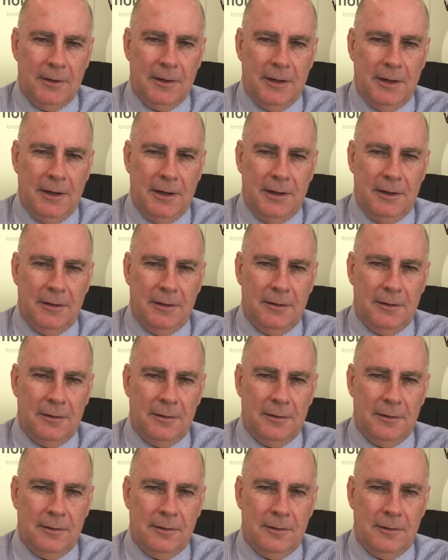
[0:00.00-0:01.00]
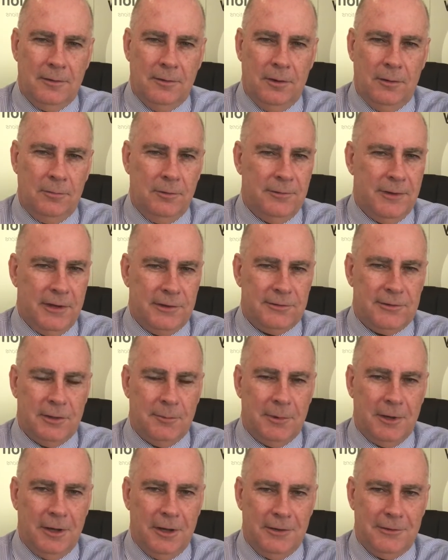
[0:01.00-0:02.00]
and not without
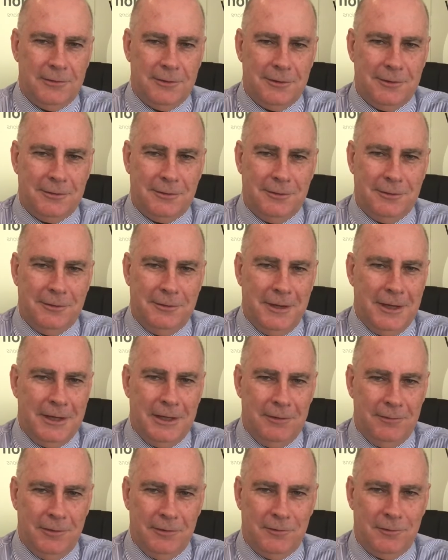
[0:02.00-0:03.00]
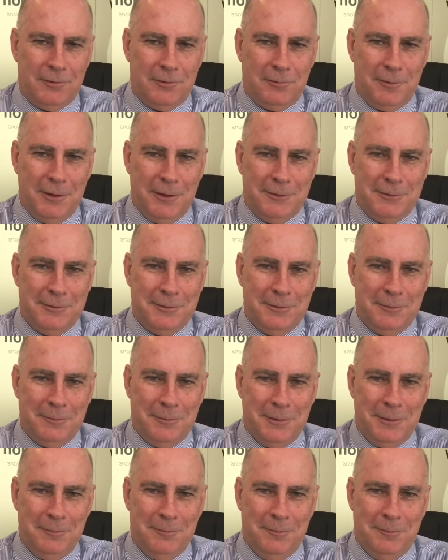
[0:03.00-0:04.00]
stimulation. It's got negative interest rates
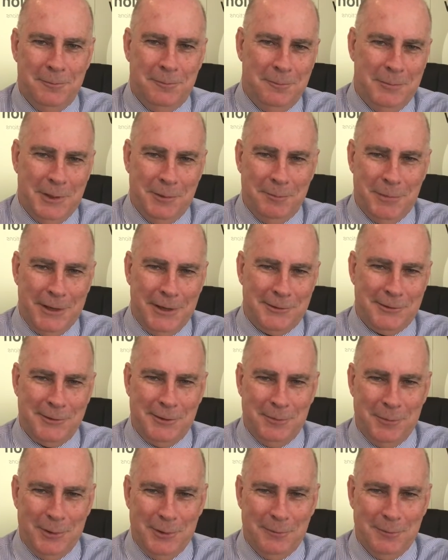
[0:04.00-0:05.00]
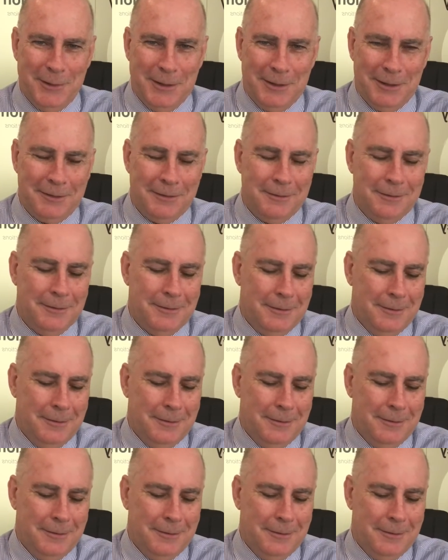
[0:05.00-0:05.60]
in big parts of the bond market.